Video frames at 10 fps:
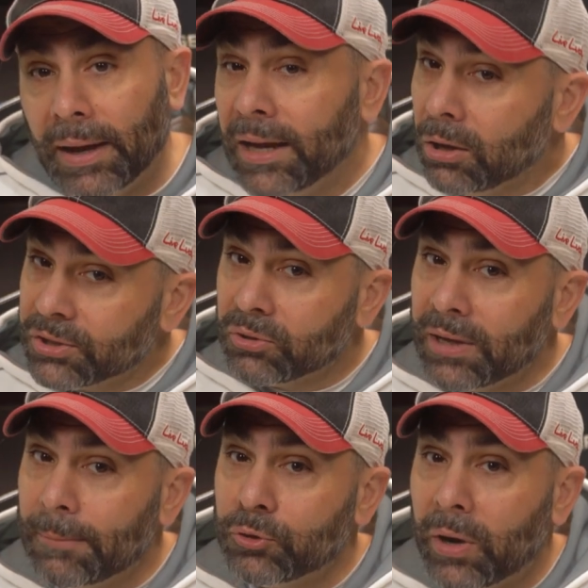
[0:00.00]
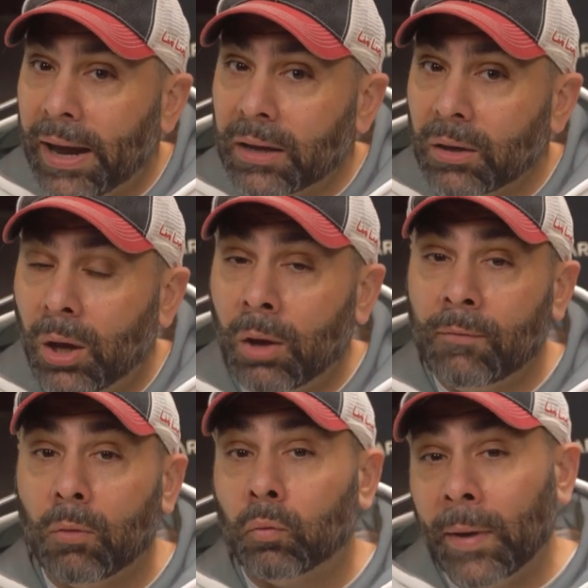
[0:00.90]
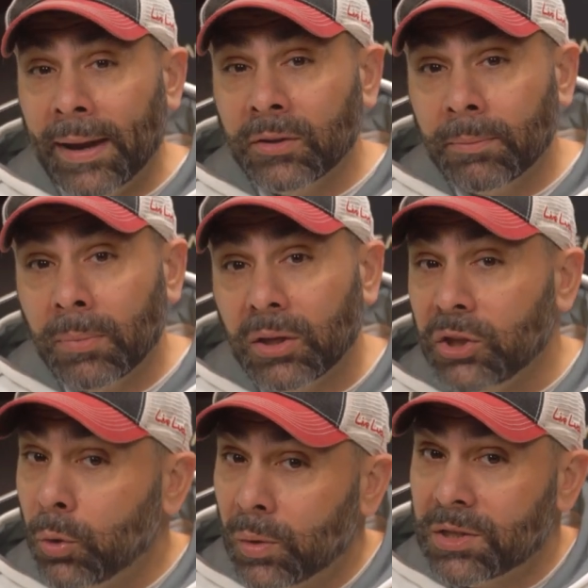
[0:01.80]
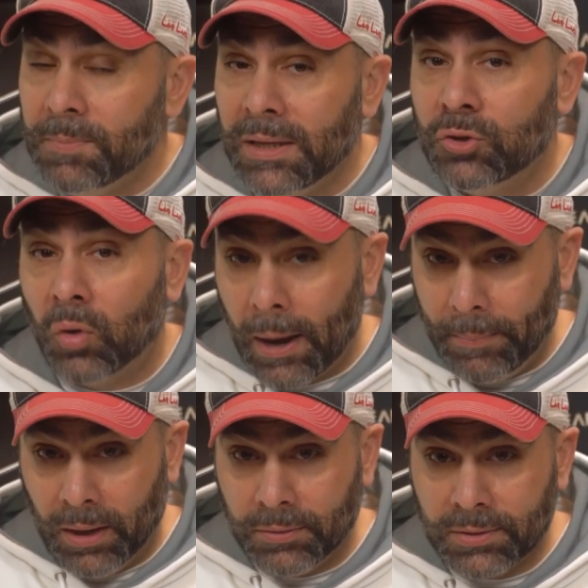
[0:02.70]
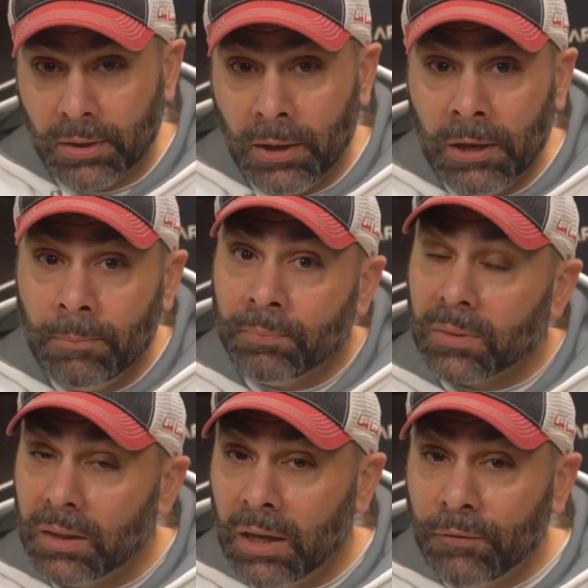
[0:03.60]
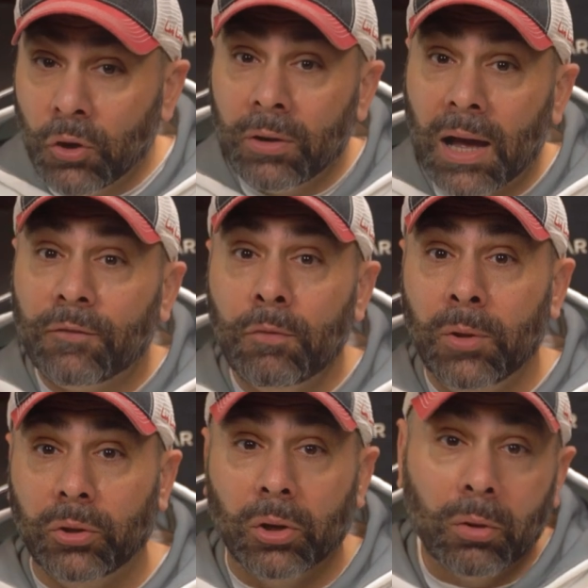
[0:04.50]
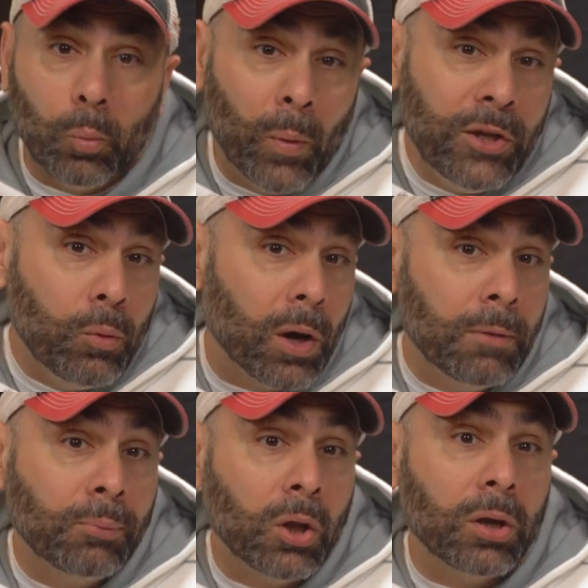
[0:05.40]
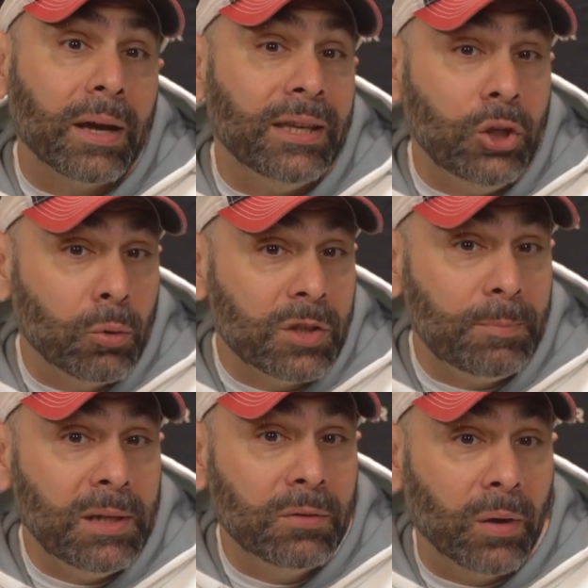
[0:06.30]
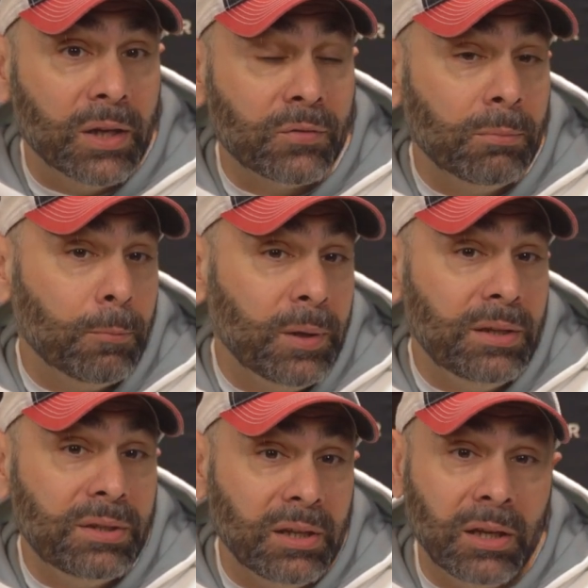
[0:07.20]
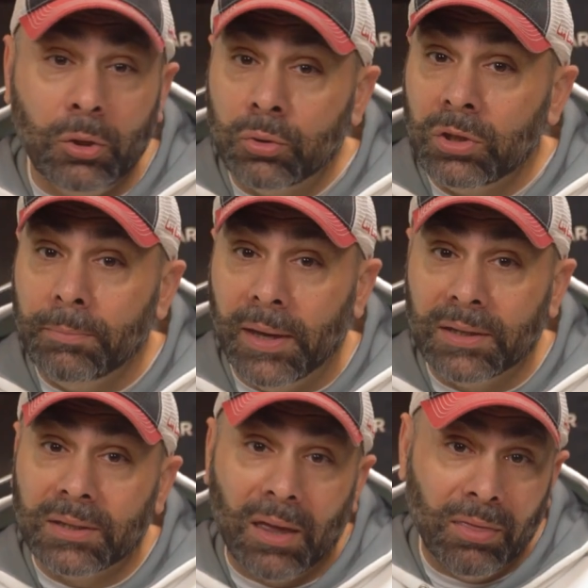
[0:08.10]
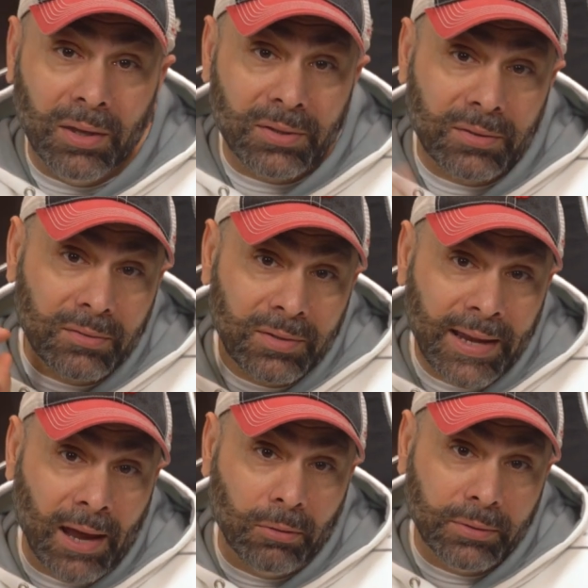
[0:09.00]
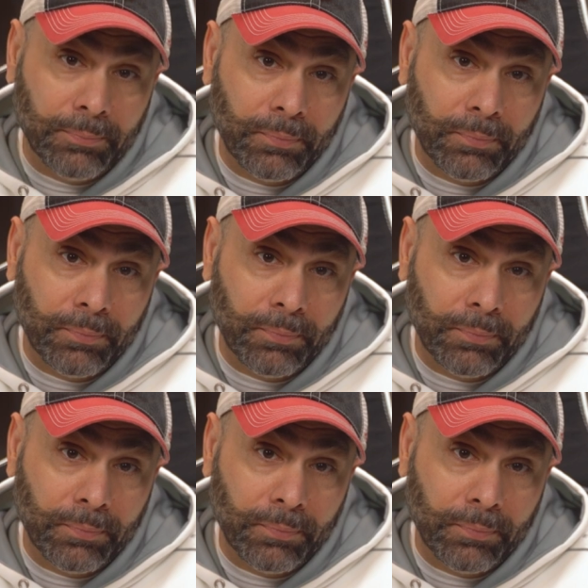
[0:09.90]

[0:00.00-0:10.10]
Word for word: I also kept track of random USB dropouts. If you're not familiar, when you unplug a USB device from your PC, it usually makes this sound.